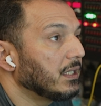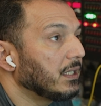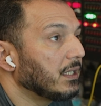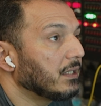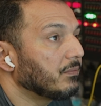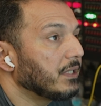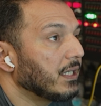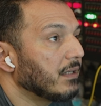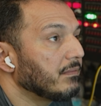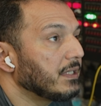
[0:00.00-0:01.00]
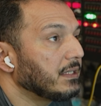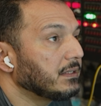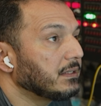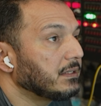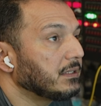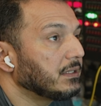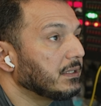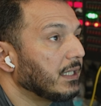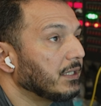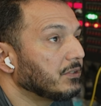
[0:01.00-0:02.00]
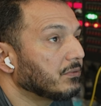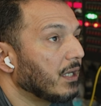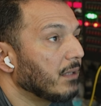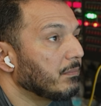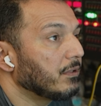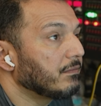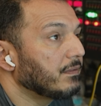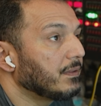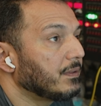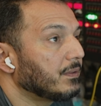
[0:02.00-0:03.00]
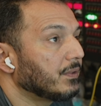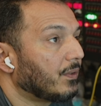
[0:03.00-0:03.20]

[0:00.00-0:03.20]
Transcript: And we have ECT gauge driver fault,